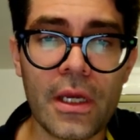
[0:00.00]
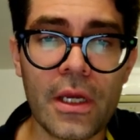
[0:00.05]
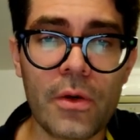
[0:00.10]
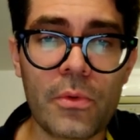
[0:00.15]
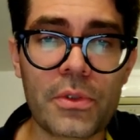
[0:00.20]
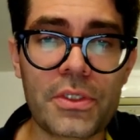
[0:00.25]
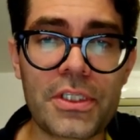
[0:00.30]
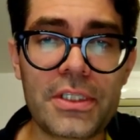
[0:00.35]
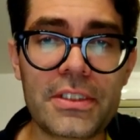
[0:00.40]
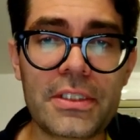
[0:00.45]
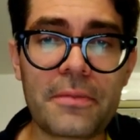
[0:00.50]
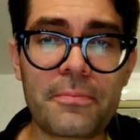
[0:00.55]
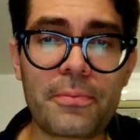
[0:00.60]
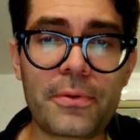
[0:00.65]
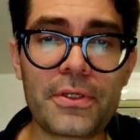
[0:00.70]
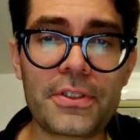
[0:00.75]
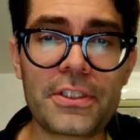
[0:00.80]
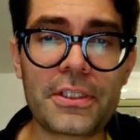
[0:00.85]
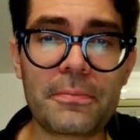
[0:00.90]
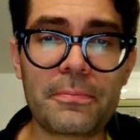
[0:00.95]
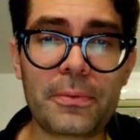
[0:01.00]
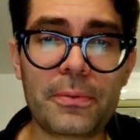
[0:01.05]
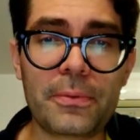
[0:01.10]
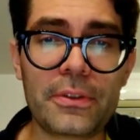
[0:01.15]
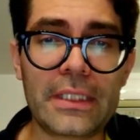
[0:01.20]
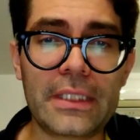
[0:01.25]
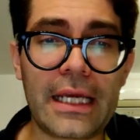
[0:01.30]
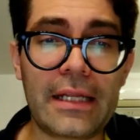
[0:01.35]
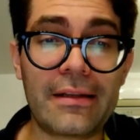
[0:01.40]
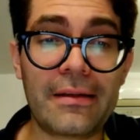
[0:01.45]
which is the principle
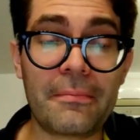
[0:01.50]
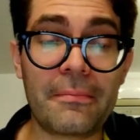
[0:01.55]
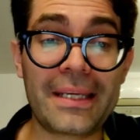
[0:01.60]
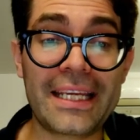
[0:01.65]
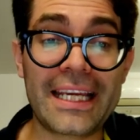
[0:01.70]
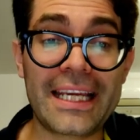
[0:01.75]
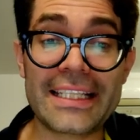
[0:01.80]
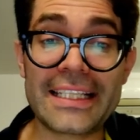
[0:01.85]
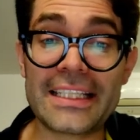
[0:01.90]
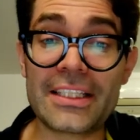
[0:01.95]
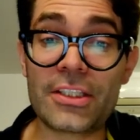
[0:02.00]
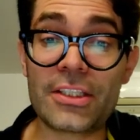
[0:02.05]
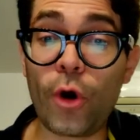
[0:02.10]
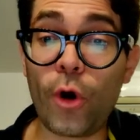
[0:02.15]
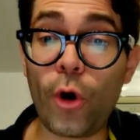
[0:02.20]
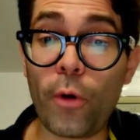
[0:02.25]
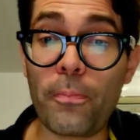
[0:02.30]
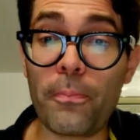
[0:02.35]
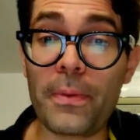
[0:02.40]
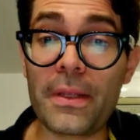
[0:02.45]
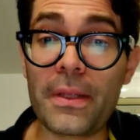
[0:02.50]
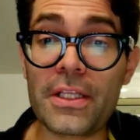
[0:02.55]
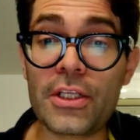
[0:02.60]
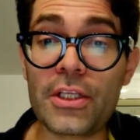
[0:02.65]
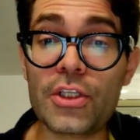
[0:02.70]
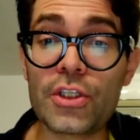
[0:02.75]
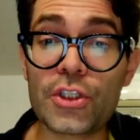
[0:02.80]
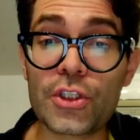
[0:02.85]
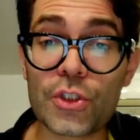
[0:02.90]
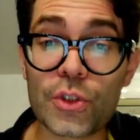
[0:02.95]
that because it's open
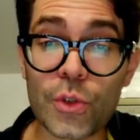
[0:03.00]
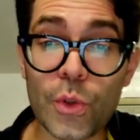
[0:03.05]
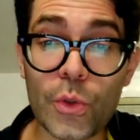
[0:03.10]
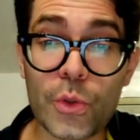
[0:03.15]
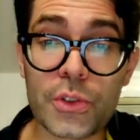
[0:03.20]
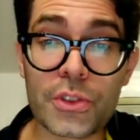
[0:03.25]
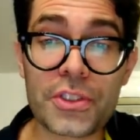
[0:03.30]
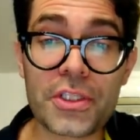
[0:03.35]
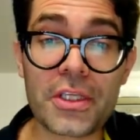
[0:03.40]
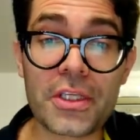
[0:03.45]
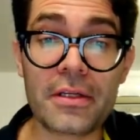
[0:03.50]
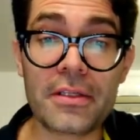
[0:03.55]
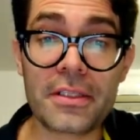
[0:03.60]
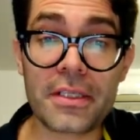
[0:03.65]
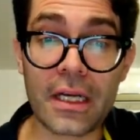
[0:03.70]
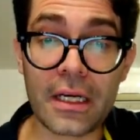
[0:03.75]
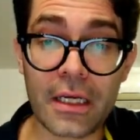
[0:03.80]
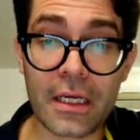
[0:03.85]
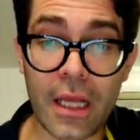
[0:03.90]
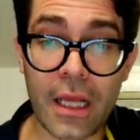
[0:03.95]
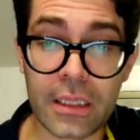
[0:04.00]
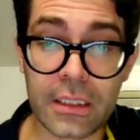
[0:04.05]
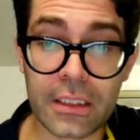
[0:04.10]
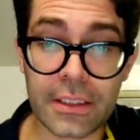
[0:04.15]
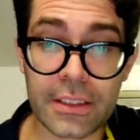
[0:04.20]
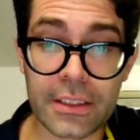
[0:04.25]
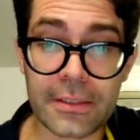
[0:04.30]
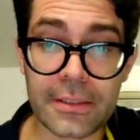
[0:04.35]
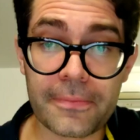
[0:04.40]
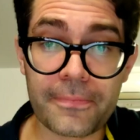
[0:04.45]
source
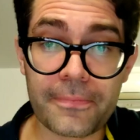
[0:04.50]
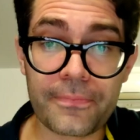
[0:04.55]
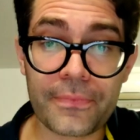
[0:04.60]
technology